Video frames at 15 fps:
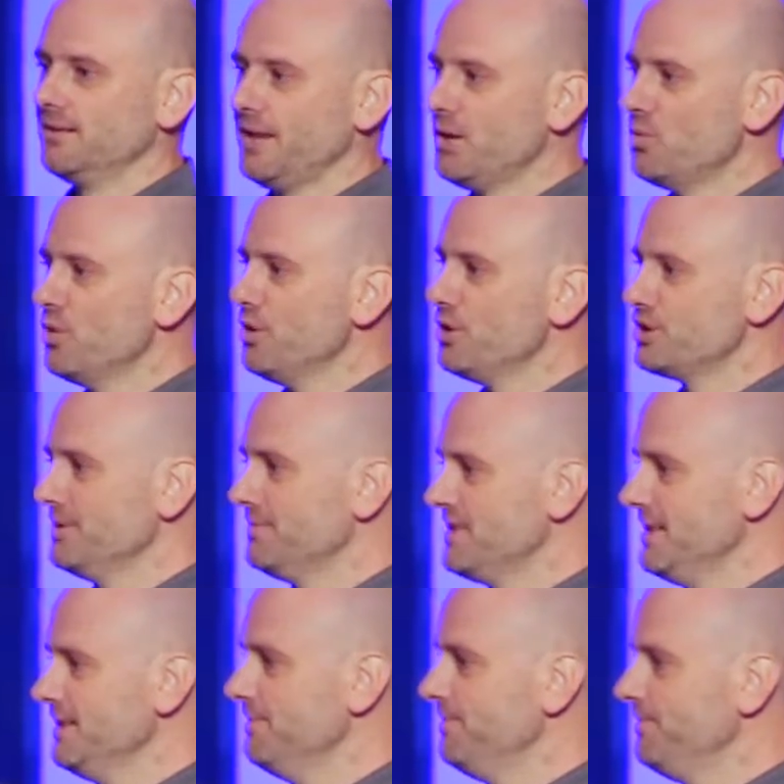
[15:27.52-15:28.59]
They worshipped
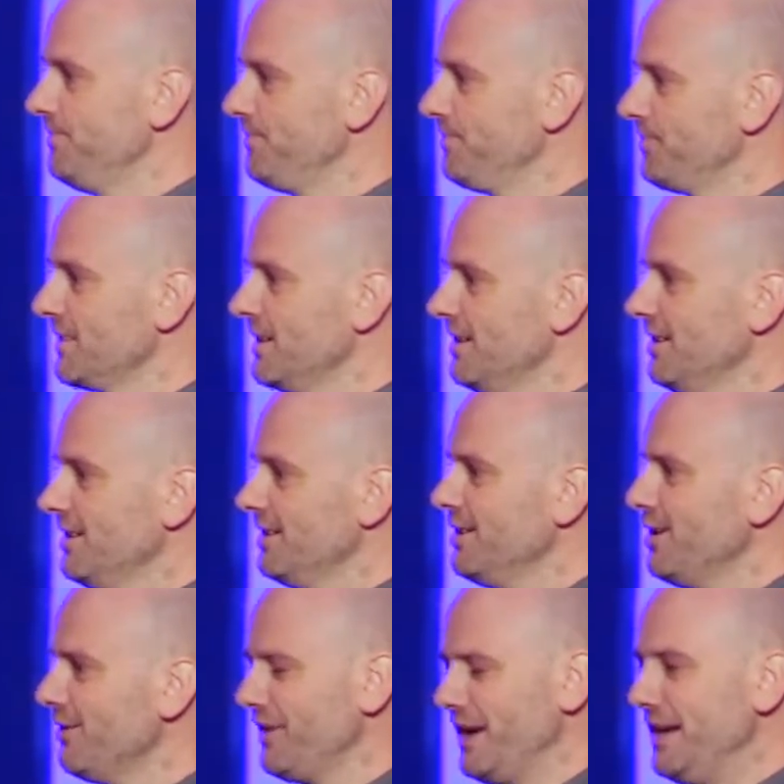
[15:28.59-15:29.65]
him. You
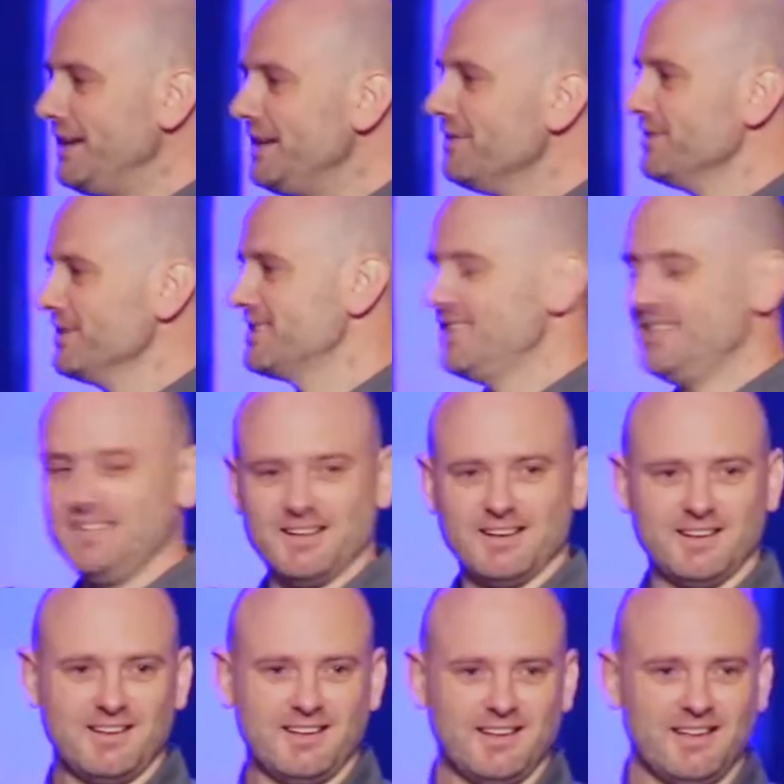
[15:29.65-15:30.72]
know, if any of us here
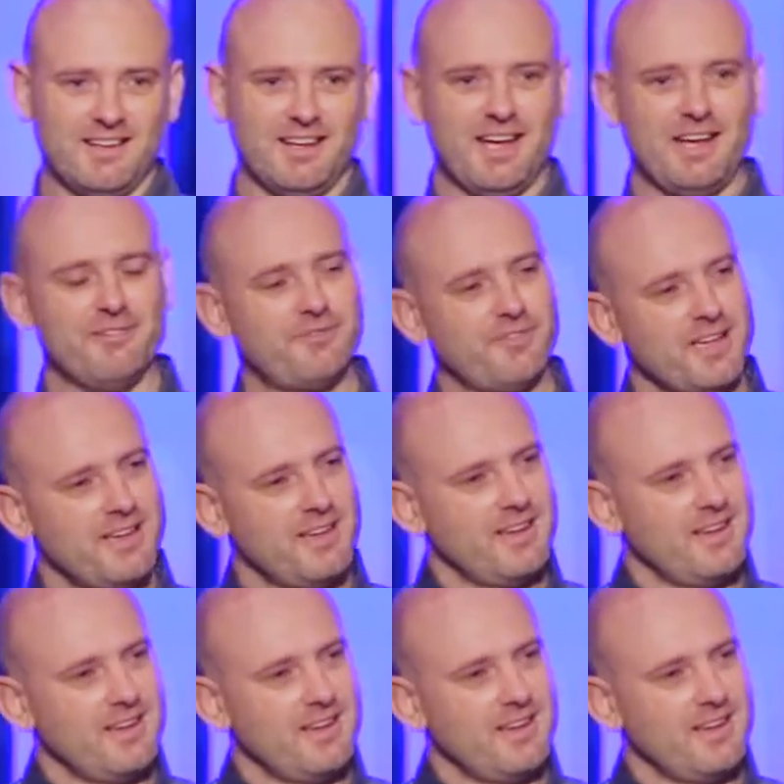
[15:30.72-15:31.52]
have,